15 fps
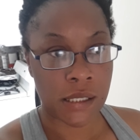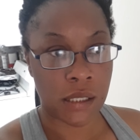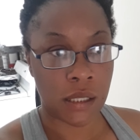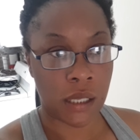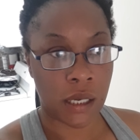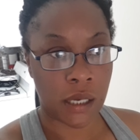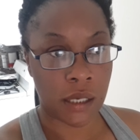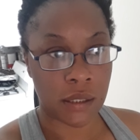
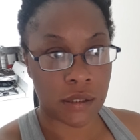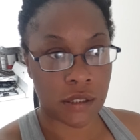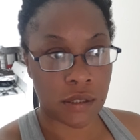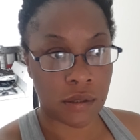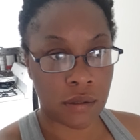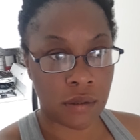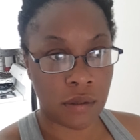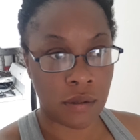that
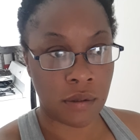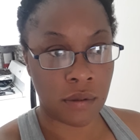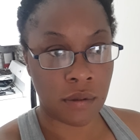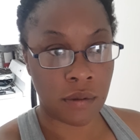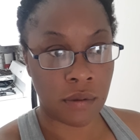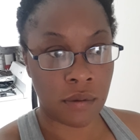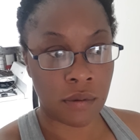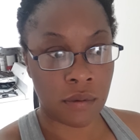
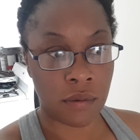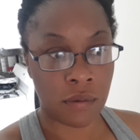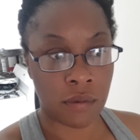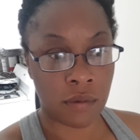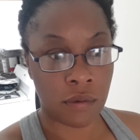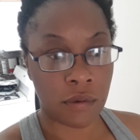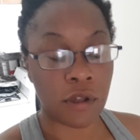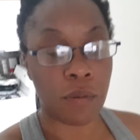
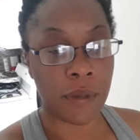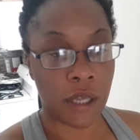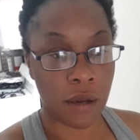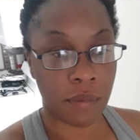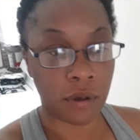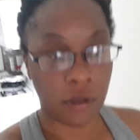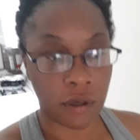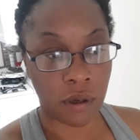they'll be
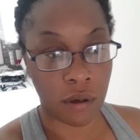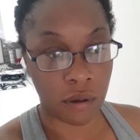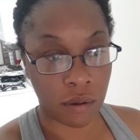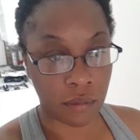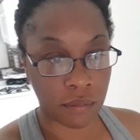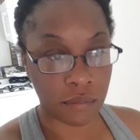able to um,